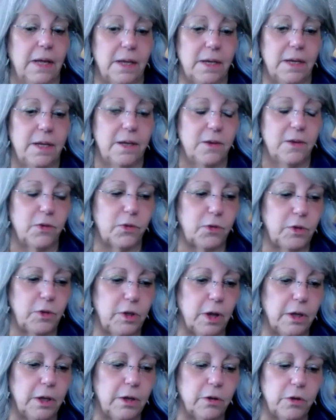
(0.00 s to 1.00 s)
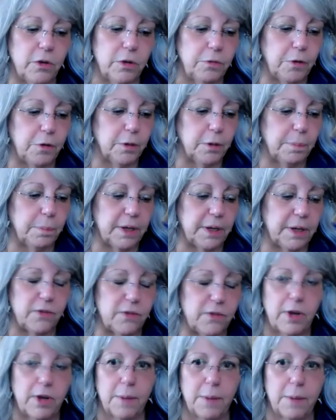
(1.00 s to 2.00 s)
is. I know you've heard many
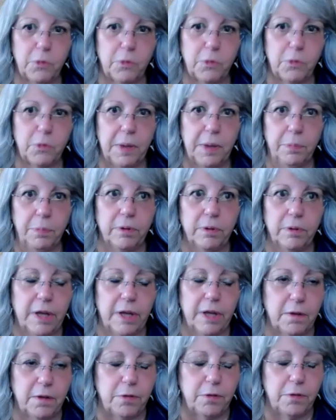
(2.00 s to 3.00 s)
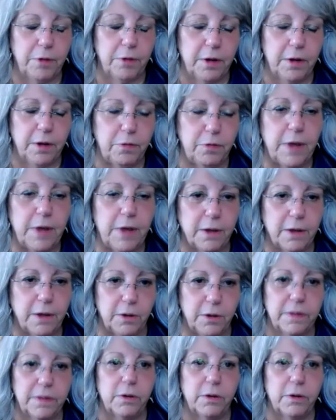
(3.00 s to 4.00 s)
times, people are not afraid of failure.
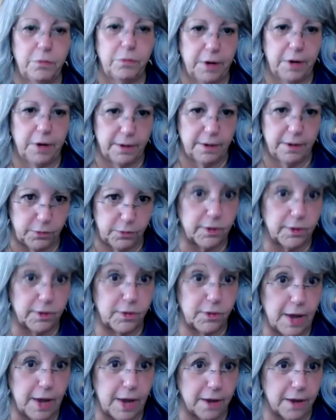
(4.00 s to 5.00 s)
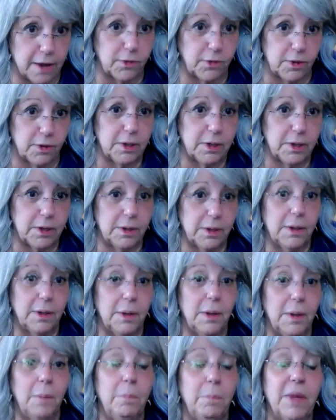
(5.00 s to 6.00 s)
They're afraid of success,
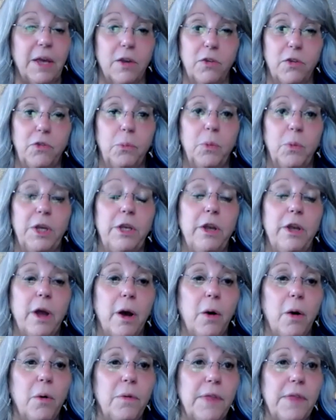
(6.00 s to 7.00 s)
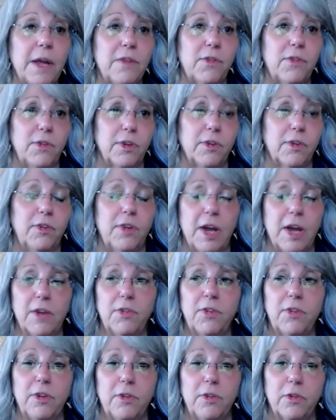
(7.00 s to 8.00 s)
because we know that
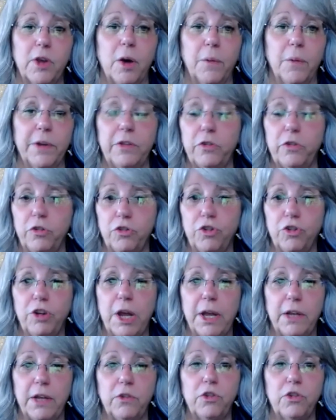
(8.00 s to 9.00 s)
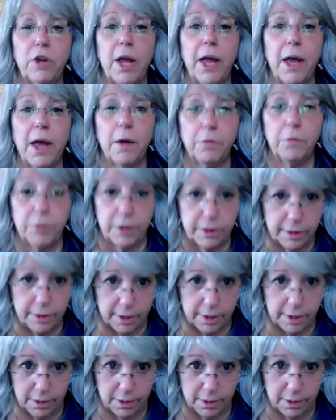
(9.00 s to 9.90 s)
success is going to change everything.